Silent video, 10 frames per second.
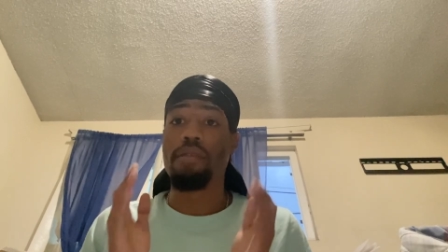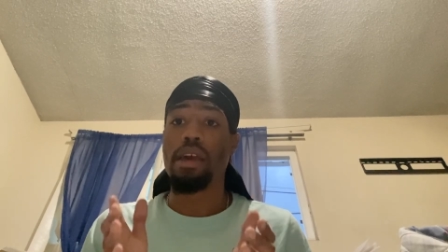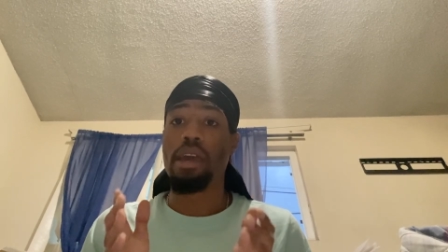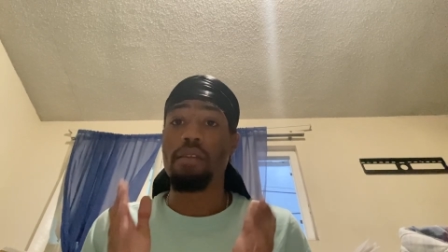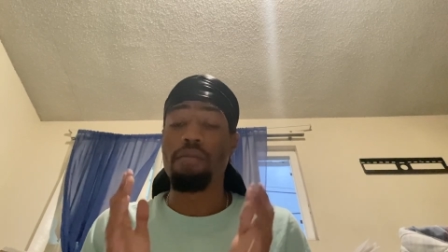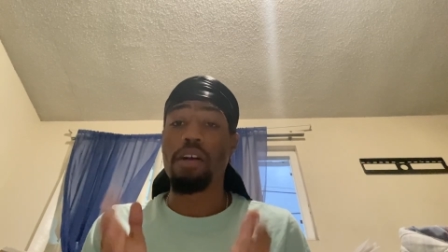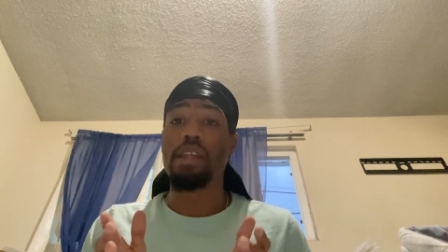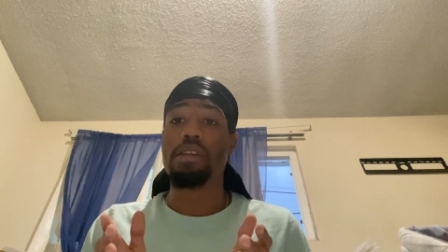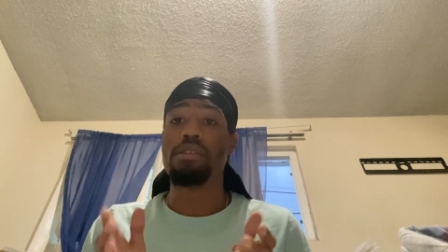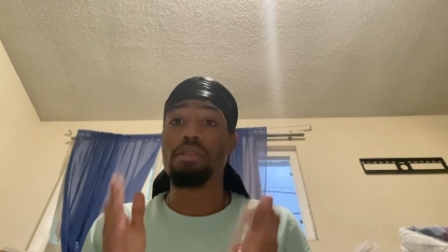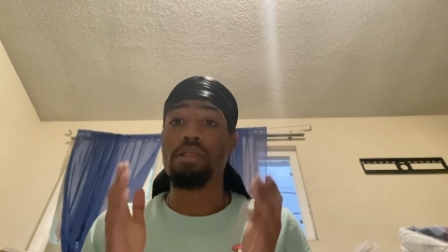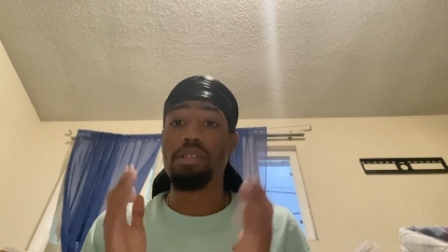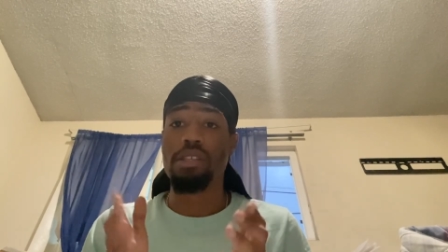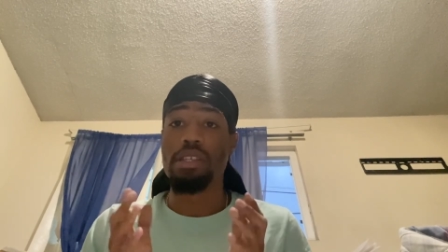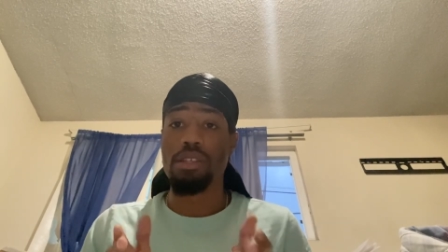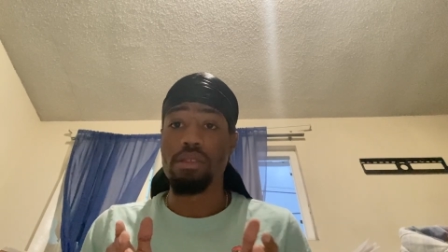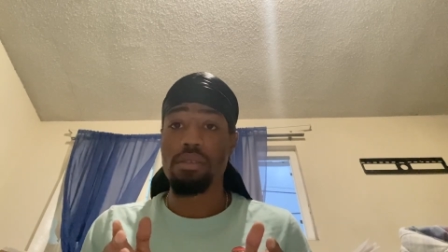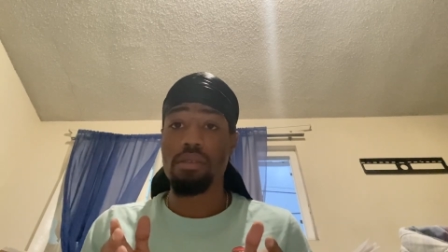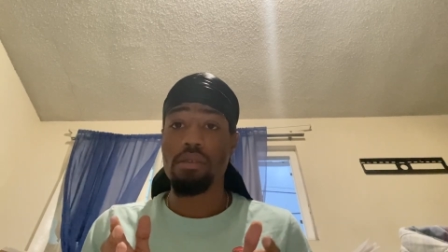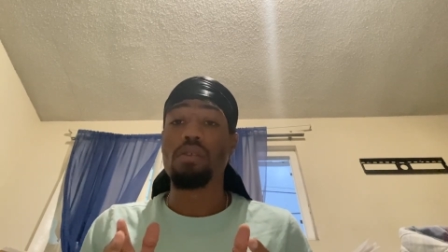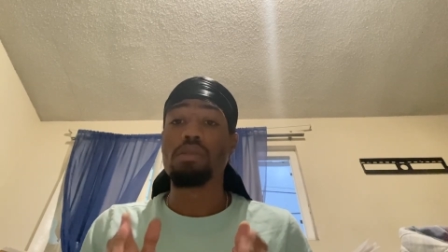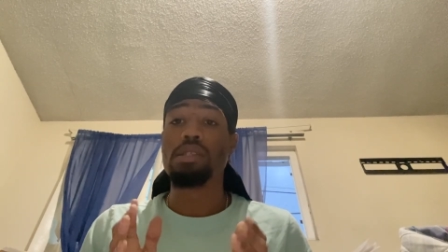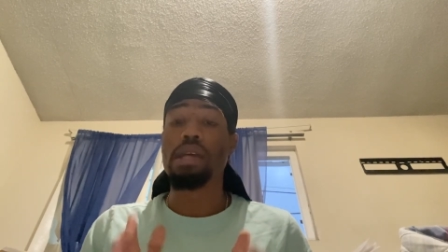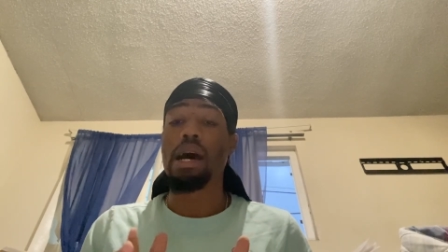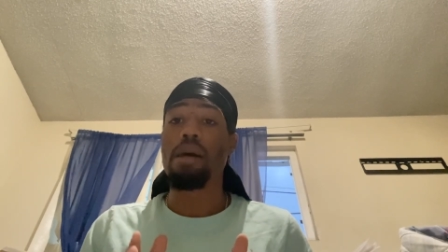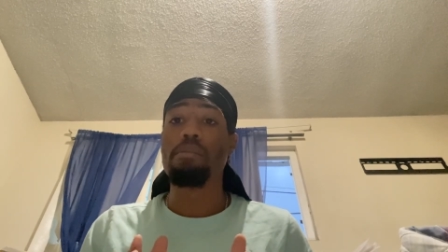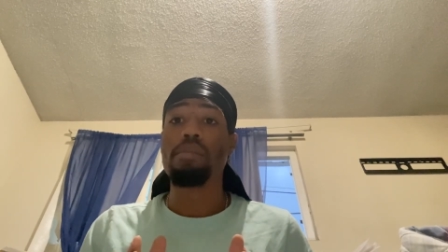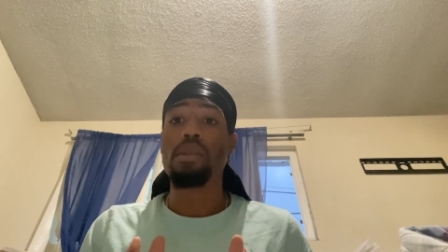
and father's decisions. Stop,